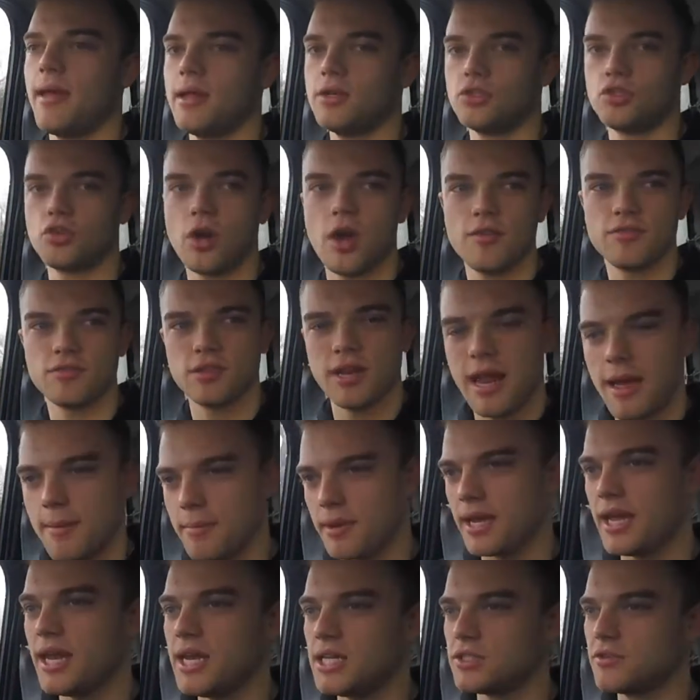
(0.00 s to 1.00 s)
and drives
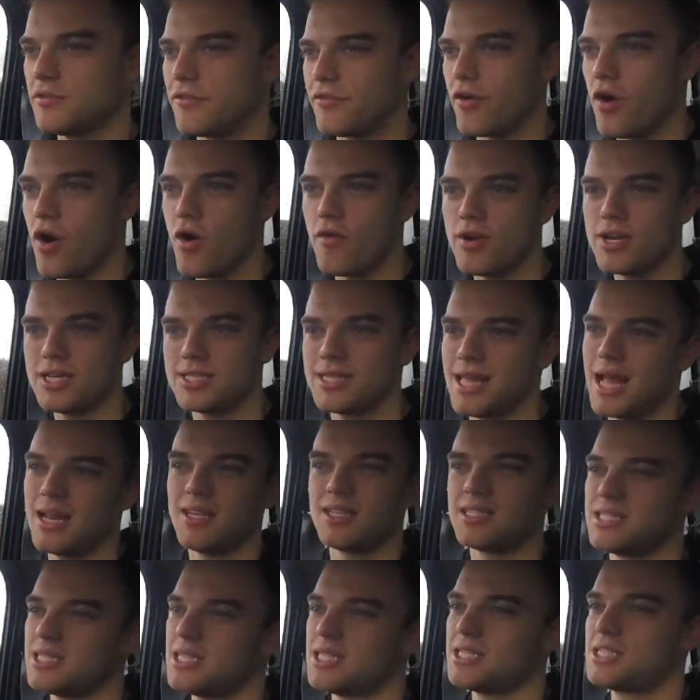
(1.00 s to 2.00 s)
Lamborghinis and Ferraris. That
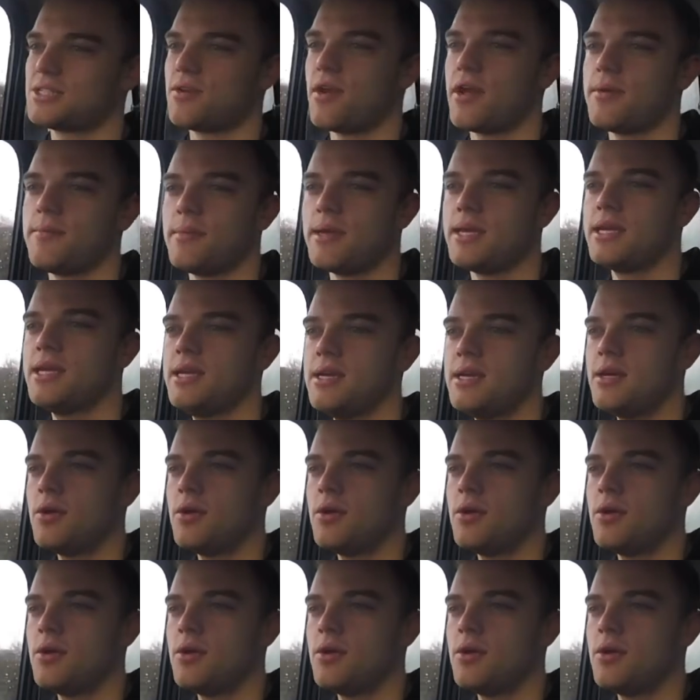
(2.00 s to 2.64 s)
doesn't excite me.